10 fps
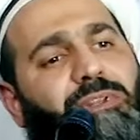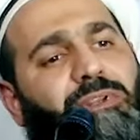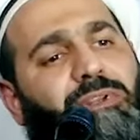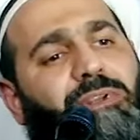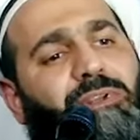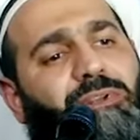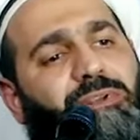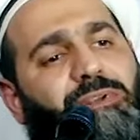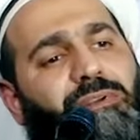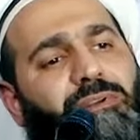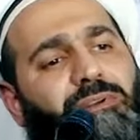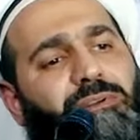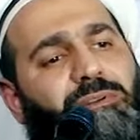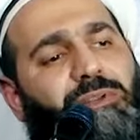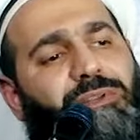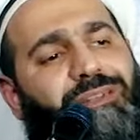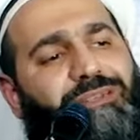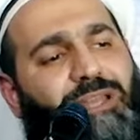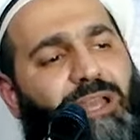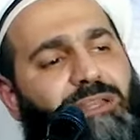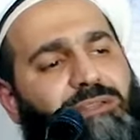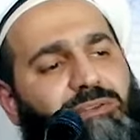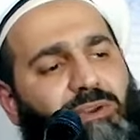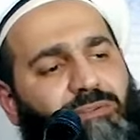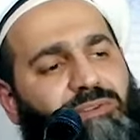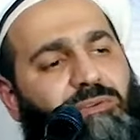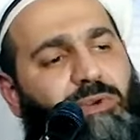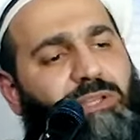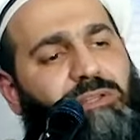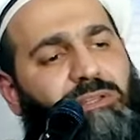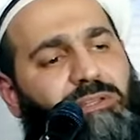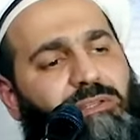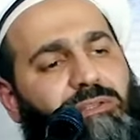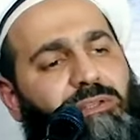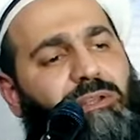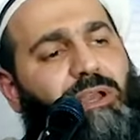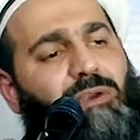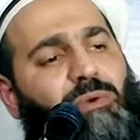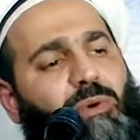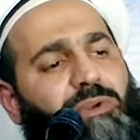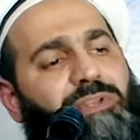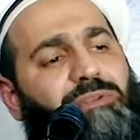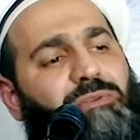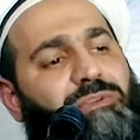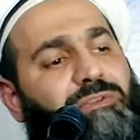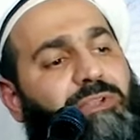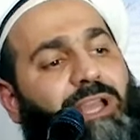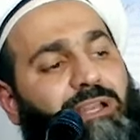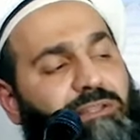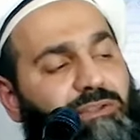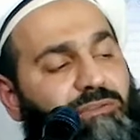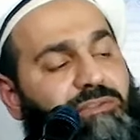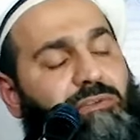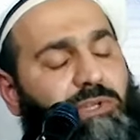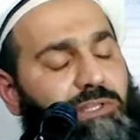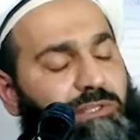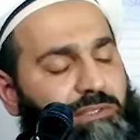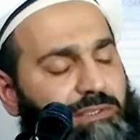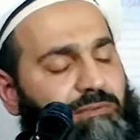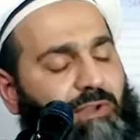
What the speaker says: the signs of his greatness according to his reality of his greatness,